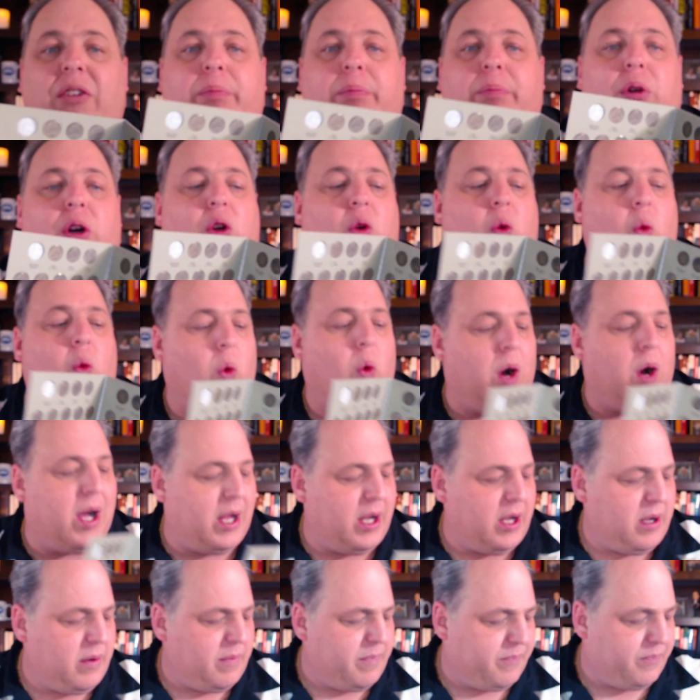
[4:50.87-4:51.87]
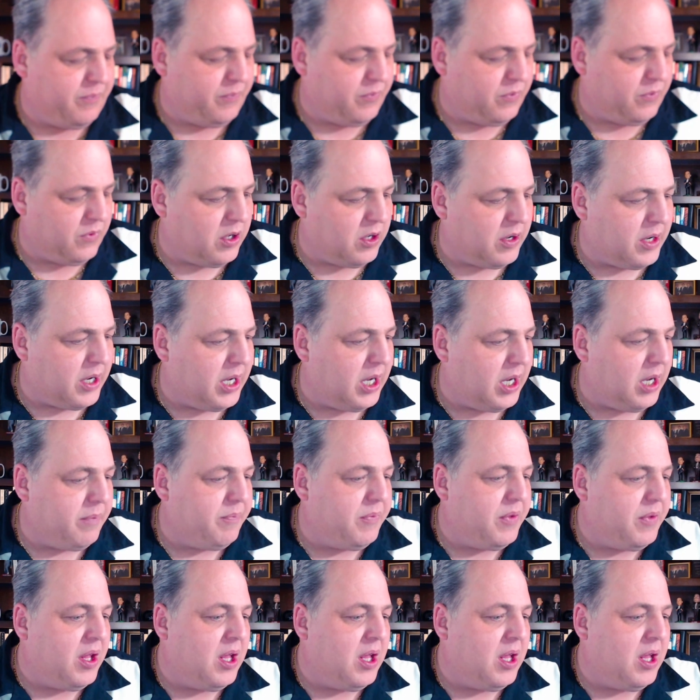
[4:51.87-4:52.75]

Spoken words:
is book one, all right?